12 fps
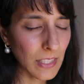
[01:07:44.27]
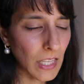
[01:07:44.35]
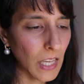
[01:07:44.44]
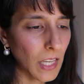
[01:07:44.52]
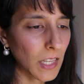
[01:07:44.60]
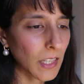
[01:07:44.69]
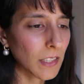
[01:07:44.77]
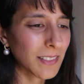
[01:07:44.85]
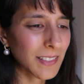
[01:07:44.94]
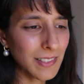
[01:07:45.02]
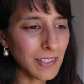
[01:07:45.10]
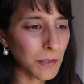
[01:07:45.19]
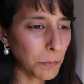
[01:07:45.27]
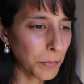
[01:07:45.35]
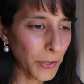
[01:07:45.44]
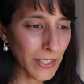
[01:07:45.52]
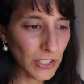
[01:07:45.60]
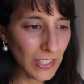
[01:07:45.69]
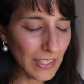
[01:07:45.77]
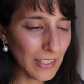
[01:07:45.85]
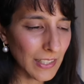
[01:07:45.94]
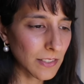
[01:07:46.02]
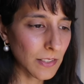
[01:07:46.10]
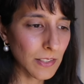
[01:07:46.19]
Okay, there's just some pressure
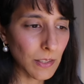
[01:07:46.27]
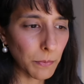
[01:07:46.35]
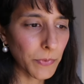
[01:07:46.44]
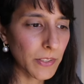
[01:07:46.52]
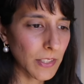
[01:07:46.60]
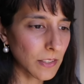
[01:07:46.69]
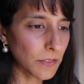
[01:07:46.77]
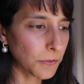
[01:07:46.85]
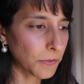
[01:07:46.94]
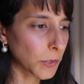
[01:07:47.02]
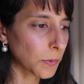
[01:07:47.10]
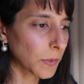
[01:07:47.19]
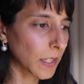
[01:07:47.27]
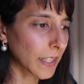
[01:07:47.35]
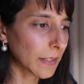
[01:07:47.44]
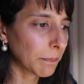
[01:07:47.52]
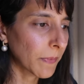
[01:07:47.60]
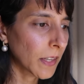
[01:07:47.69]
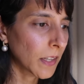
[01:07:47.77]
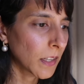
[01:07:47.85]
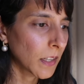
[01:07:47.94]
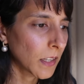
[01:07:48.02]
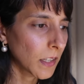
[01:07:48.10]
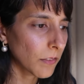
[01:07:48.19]
here, there's just something that doesn't feel right.
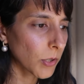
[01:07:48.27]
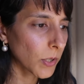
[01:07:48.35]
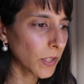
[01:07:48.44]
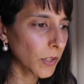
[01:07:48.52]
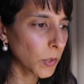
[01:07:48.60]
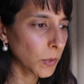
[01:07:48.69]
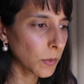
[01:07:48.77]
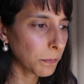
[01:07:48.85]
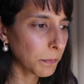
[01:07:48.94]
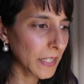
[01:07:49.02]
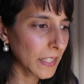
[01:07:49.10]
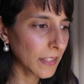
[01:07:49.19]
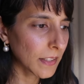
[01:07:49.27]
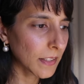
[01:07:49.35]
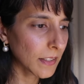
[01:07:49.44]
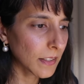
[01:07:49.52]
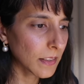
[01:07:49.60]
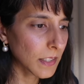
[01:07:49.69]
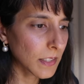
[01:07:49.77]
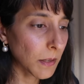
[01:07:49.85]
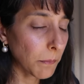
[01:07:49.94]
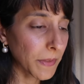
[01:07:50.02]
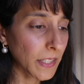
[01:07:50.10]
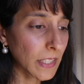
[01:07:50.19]
I've got here, it could be that
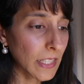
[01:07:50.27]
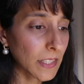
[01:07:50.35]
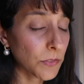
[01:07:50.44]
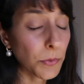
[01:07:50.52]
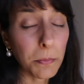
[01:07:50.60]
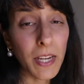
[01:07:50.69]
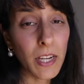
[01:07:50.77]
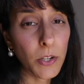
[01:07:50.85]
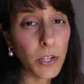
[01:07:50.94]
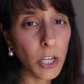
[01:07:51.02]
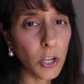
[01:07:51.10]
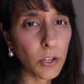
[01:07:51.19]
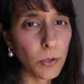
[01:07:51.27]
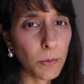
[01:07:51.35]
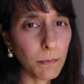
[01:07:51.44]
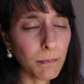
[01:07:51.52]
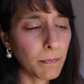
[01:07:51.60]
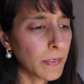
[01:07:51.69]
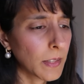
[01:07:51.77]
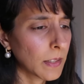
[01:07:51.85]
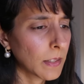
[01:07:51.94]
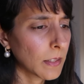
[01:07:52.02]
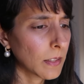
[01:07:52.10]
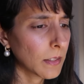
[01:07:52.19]
something needs repair at home.
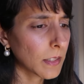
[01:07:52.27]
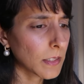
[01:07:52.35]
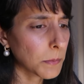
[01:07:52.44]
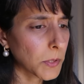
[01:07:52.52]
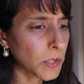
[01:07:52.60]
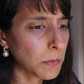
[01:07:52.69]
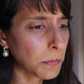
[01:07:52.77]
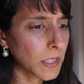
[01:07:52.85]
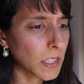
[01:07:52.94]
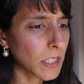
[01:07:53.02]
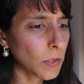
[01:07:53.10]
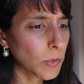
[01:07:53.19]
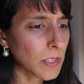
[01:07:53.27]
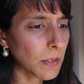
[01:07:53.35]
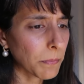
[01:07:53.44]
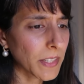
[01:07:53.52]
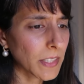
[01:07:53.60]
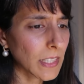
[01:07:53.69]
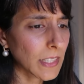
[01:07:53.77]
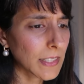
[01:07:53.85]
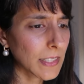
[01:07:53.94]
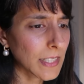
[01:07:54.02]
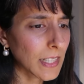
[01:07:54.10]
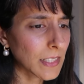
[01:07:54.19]
That's a possibility, or something
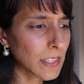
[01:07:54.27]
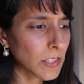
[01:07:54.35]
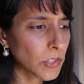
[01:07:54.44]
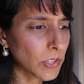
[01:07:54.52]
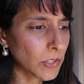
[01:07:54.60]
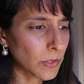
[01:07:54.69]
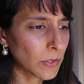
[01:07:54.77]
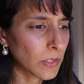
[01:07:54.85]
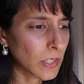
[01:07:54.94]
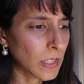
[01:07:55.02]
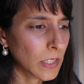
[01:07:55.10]
needs attending to.